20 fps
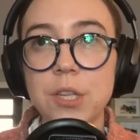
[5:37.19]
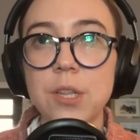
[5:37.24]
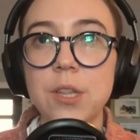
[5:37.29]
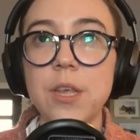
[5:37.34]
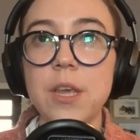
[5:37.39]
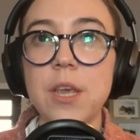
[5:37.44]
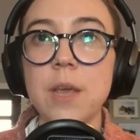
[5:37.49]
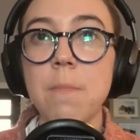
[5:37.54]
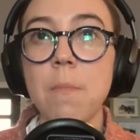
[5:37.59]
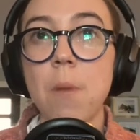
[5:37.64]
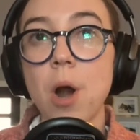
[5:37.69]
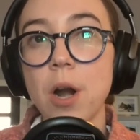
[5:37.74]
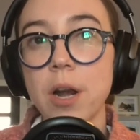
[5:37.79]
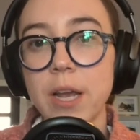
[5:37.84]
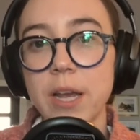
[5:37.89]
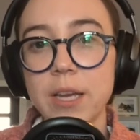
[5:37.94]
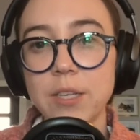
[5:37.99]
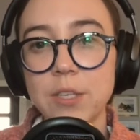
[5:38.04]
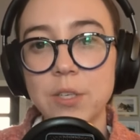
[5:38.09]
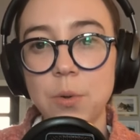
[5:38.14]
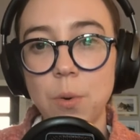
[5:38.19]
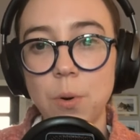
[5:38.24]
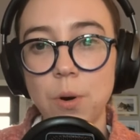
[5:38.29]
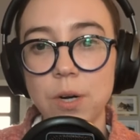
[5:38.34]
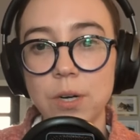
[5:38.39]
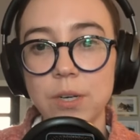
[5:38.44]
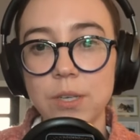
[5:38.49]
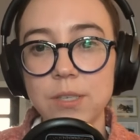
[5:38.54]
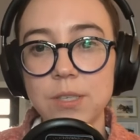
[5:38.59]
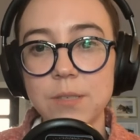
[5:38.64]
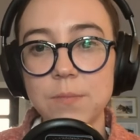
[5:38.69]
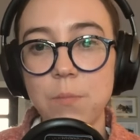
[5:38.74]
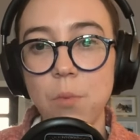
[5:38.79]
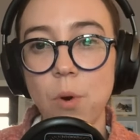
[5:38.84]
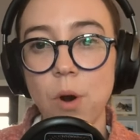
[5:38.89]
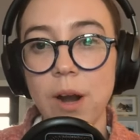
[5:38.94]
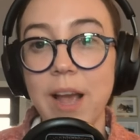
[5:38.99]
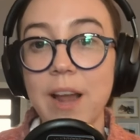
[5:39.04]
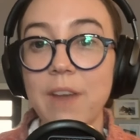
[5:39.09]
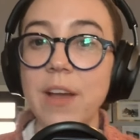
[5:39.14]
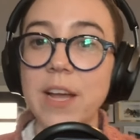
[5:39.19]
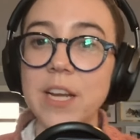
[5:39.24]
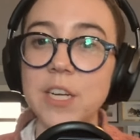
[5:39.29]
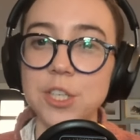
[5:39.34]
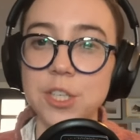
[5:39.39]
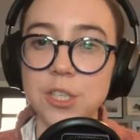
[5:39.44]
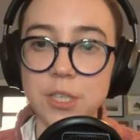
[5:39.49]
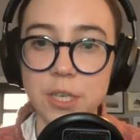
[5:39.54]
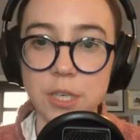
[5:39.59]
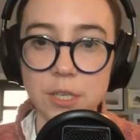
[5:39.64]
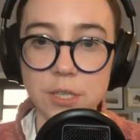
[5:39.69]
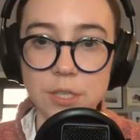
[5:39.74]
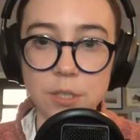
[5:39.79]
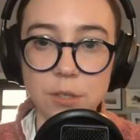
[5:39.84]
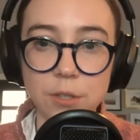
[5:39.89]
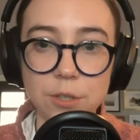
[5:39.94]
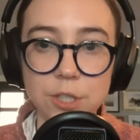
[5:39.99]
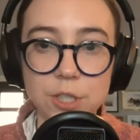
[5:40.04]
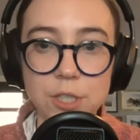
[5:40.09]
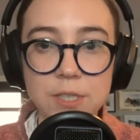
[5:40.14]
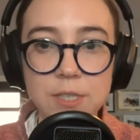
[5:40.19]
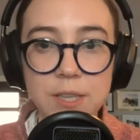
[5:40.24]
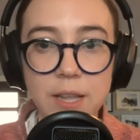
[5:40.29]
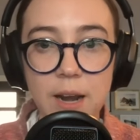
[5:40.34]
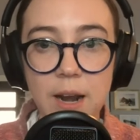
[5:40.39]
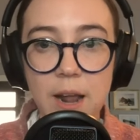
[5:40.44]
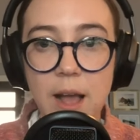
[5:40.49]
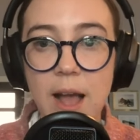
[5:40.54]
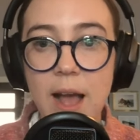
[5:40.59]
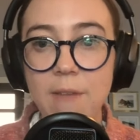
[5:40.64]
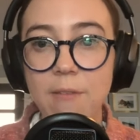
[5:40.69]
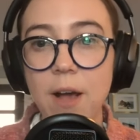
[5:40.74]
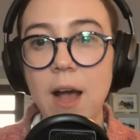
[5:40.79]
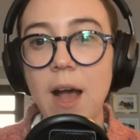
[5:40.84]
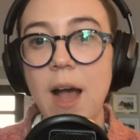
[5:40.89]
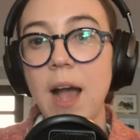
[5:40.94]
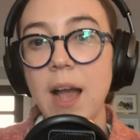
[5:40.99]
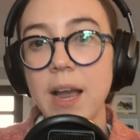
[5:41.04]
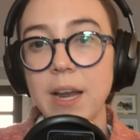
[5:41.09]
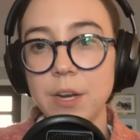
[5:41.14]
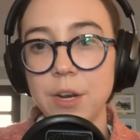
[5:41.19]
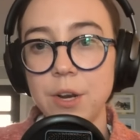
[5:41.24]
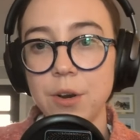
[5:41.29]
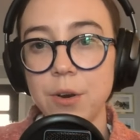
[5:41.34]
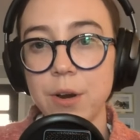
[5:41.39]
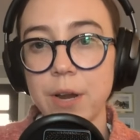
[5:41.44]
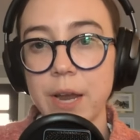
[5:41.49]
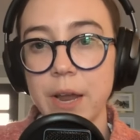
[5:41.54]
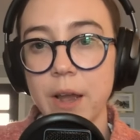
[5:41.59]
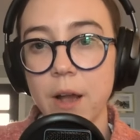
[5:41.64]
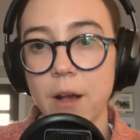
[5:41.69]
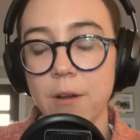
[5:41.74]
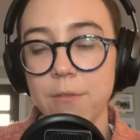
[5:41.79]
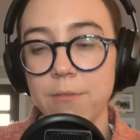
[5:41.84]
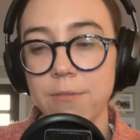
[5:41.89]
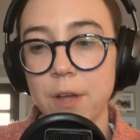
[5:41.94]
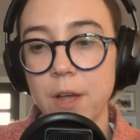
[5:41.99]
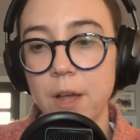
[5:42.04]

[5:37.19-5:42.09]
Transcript: the market towards more kind of engineered solutions that have a high degree of